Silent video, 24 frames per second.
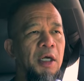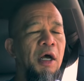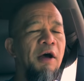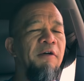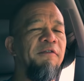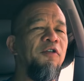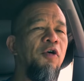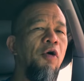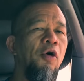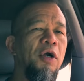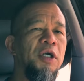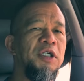
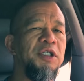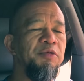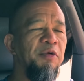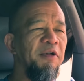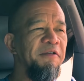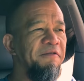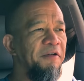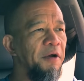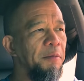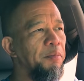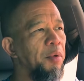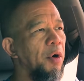Of course,
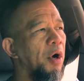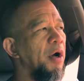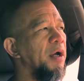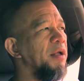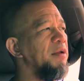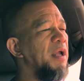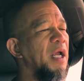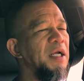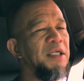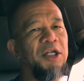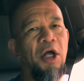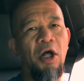with football,
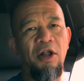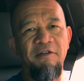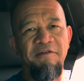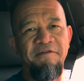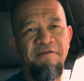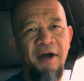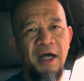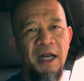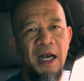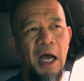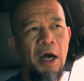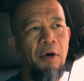it takes all the
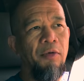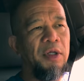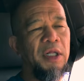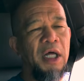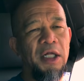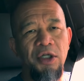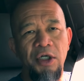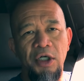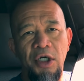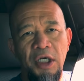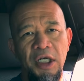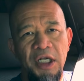fun out
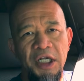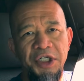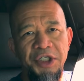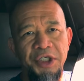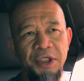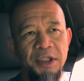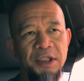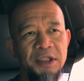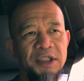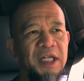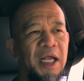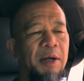without the
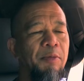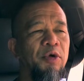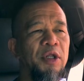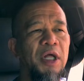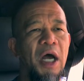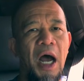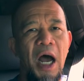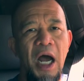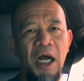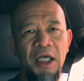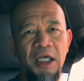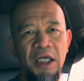collisions. Same with
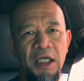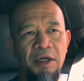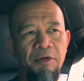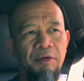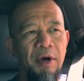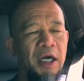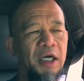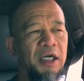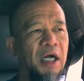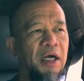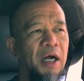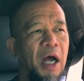hockey,
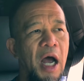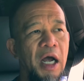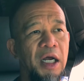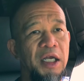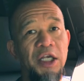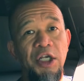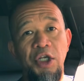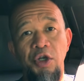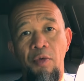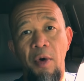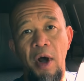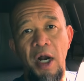right?
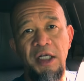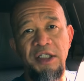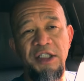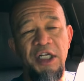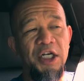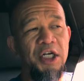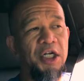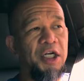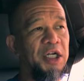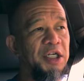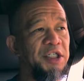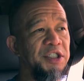Hockey, you want to
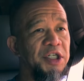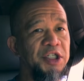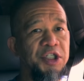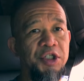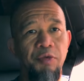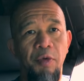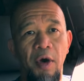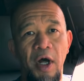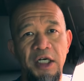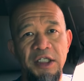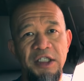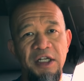see collisions,
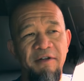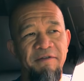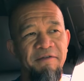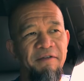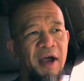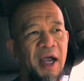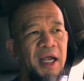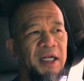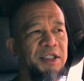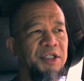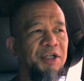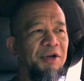you want to see
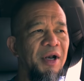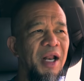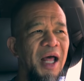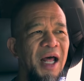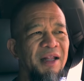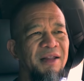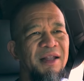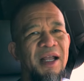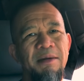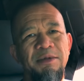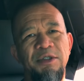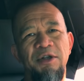fights. You know, a
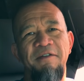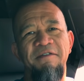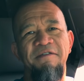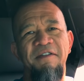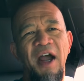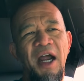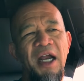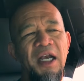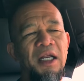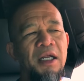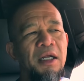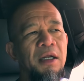lot of times they're
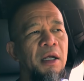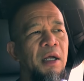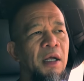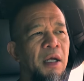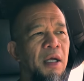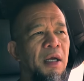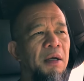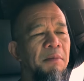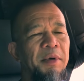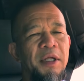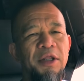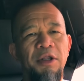fighting,
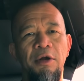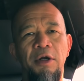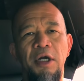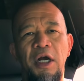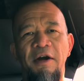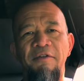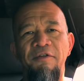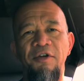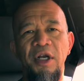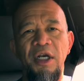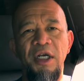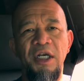but they're
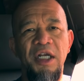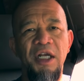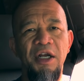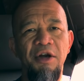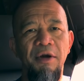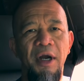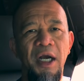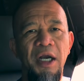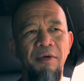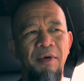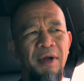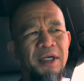covered in
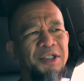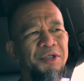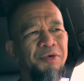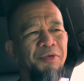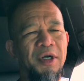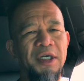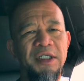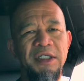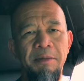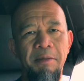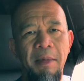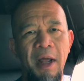gear anyway, so
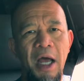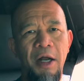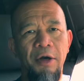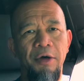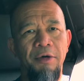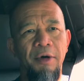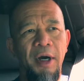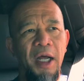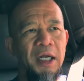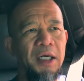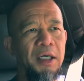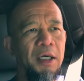what does it
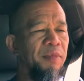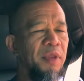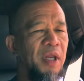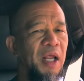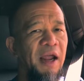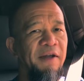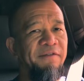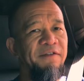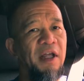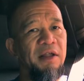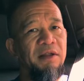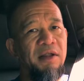matter, right?
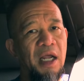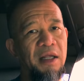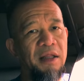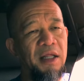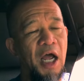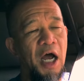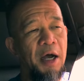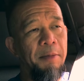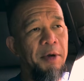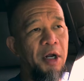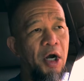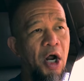If they take
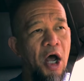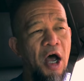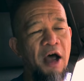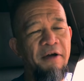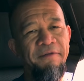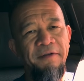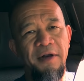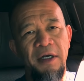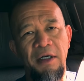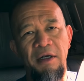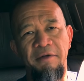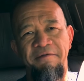the helmet
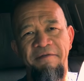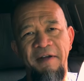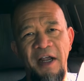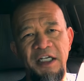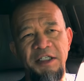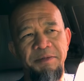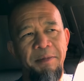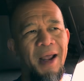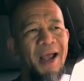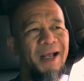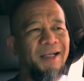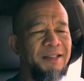off and the
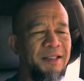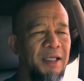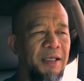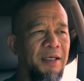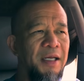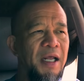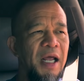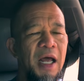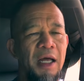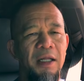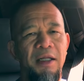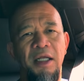face mask,
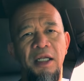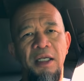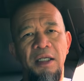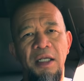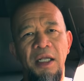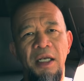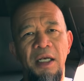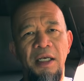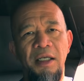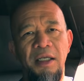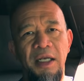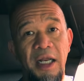then yeah, then
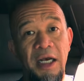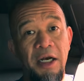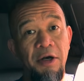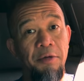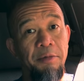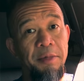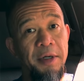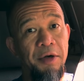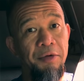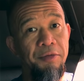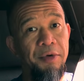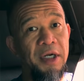then then
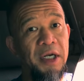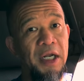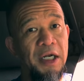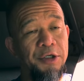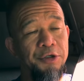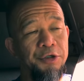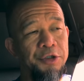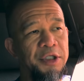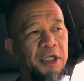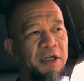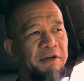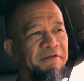it'll be a really
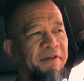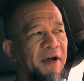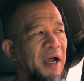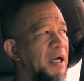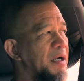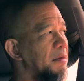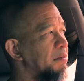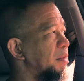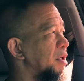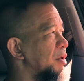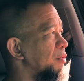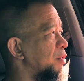interesting
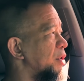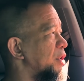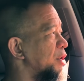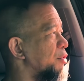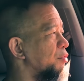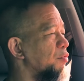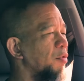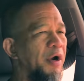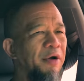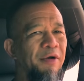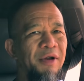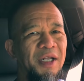fight. But when
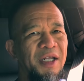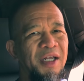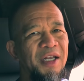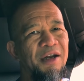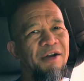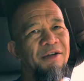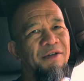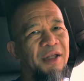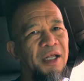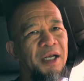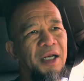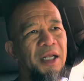they're wearing
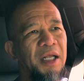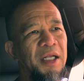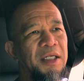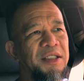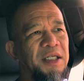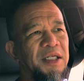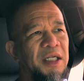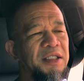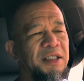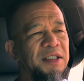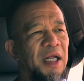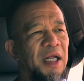gear, then
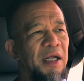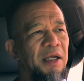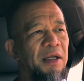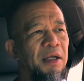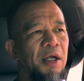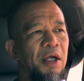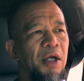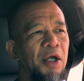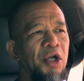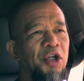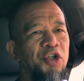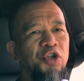it's it's like
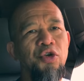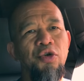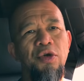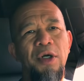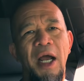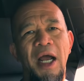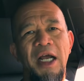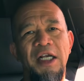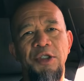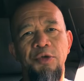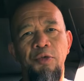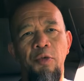two
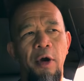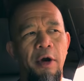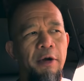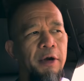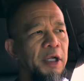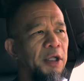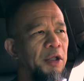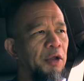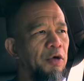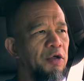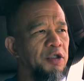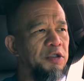guys
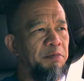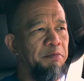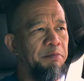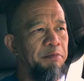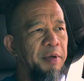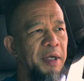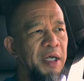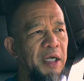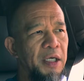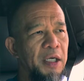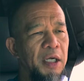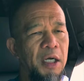wearing those
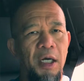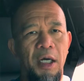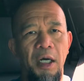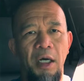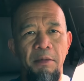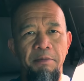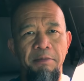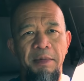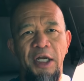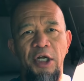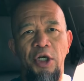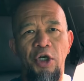big
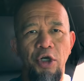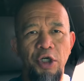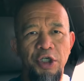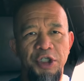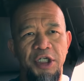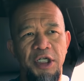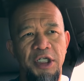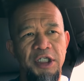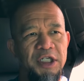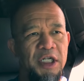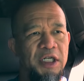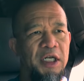uh, big
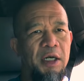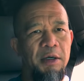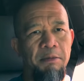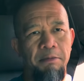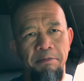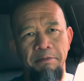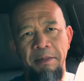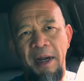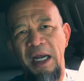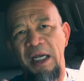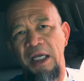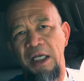cushions and
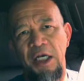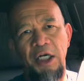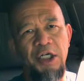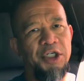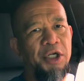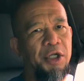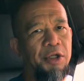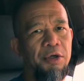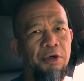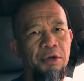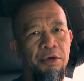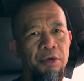then banging each
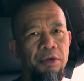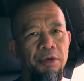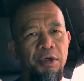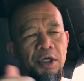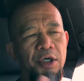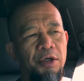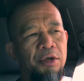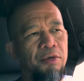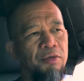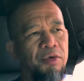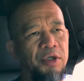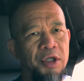other, you
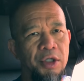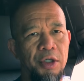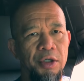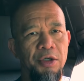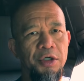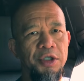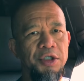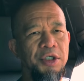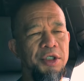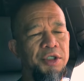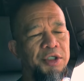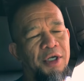know, with the
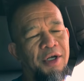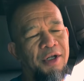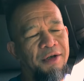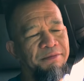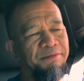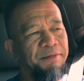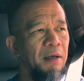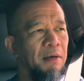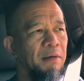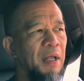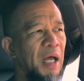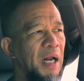cushions on.
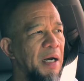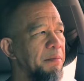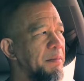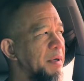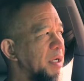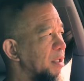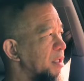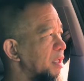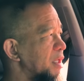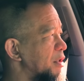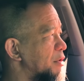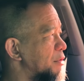Not a
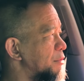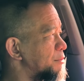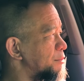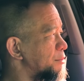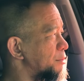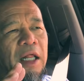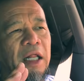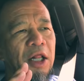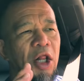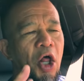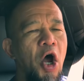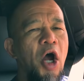big deal
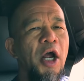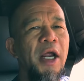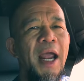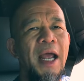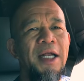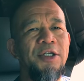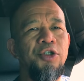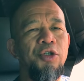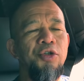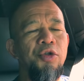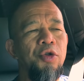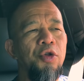long
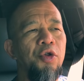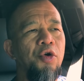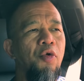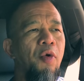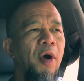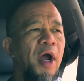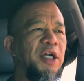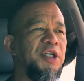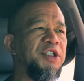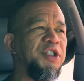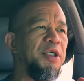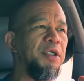answer to the
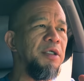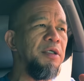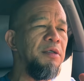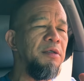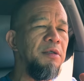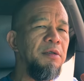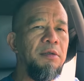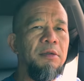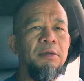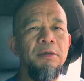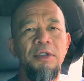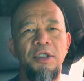question
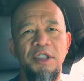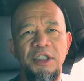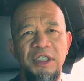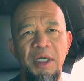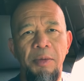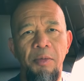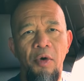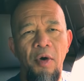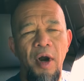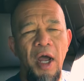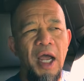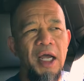to
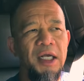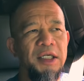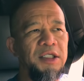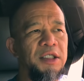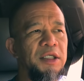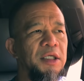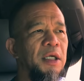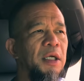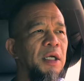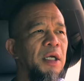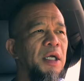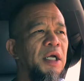
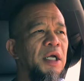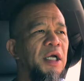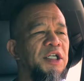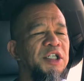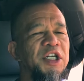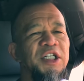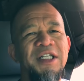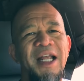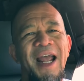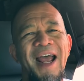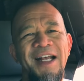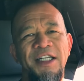summarize
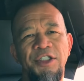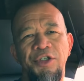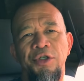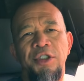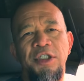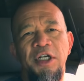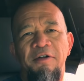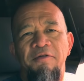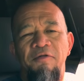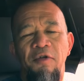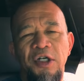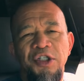just ask
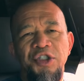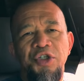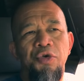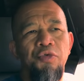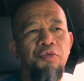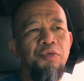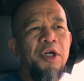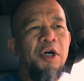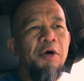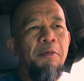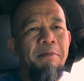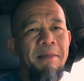yourself what's your
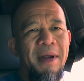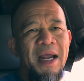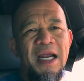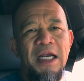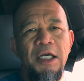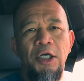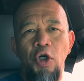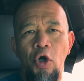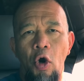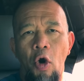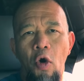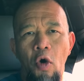real
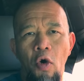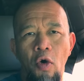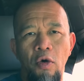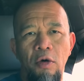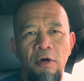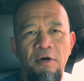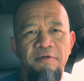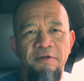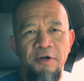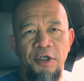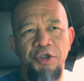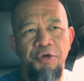main goal
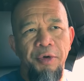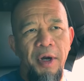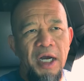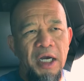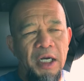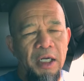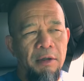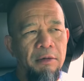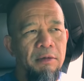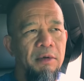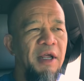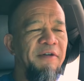for
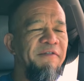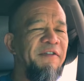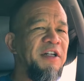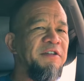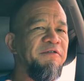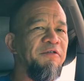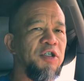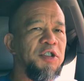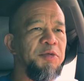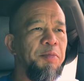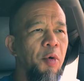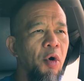training if it's
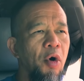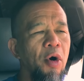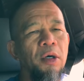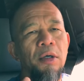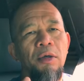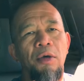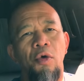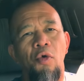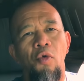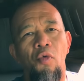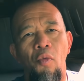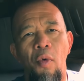for sport
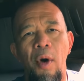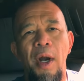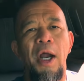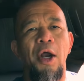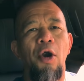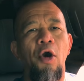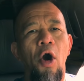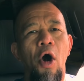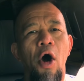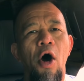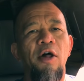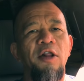
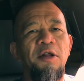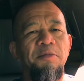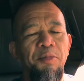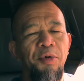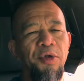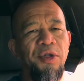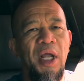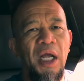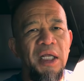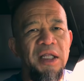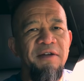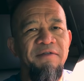wear all the
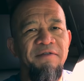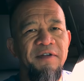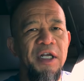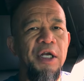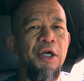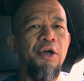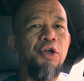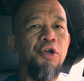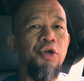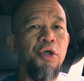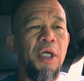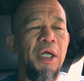protective
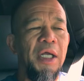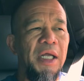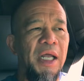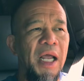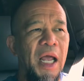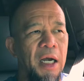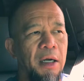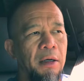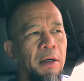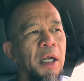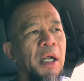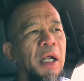gear you can
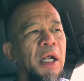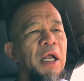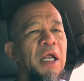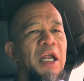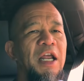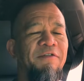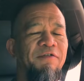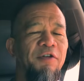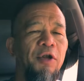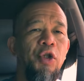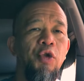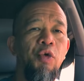get
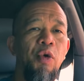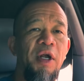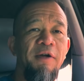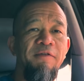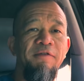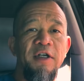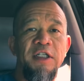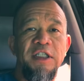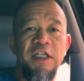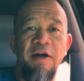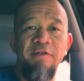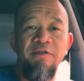if you're doing it
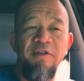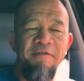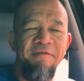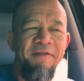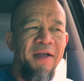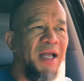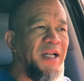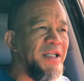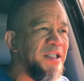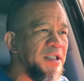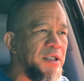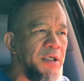for
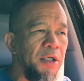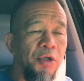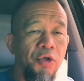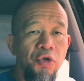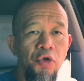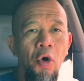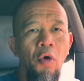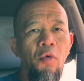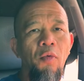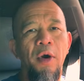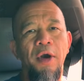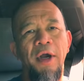self-defense
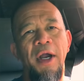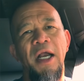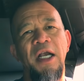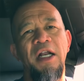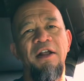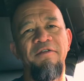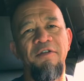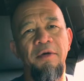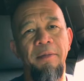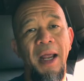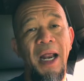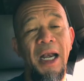don't wear
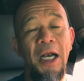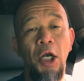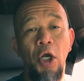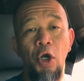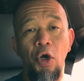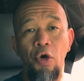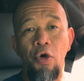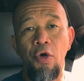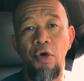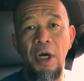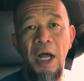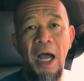any of them and
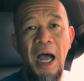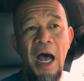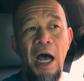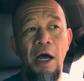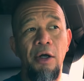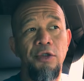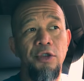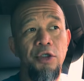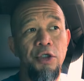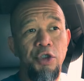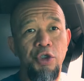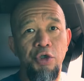learn
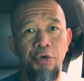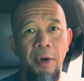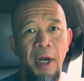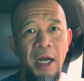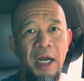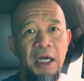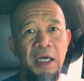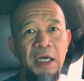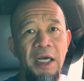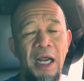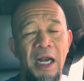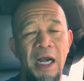how to
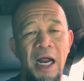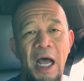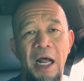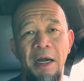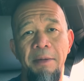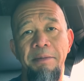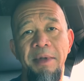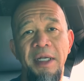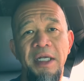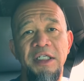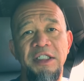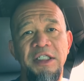train and how
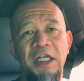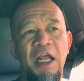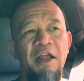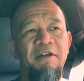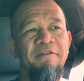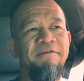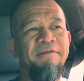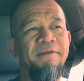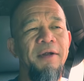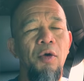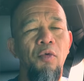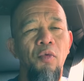to be
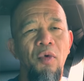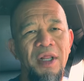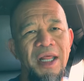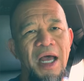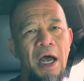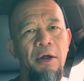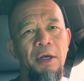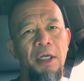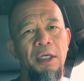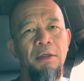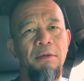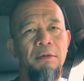safe
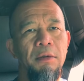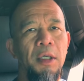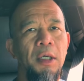without it